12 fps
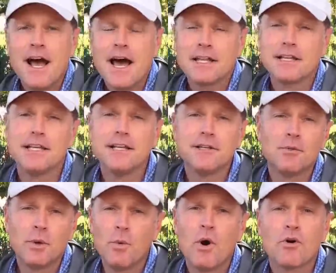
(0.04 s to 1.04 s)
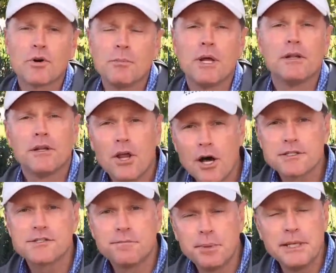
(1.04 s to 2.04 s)
At Leland, we welcome
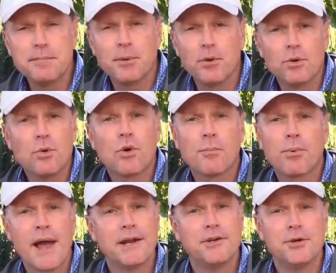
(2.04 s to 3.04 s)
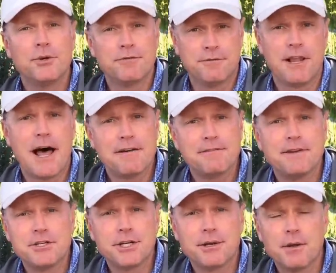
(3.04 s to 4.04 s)
lots of people who are brand new to fly
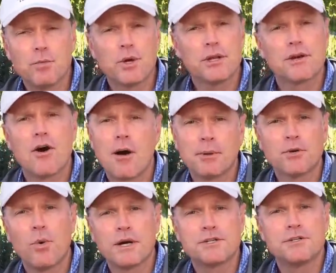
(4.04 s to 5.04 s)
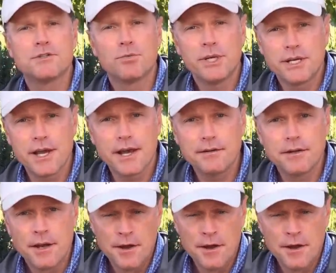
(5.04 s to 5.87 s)
fishing, and one of the common questions we get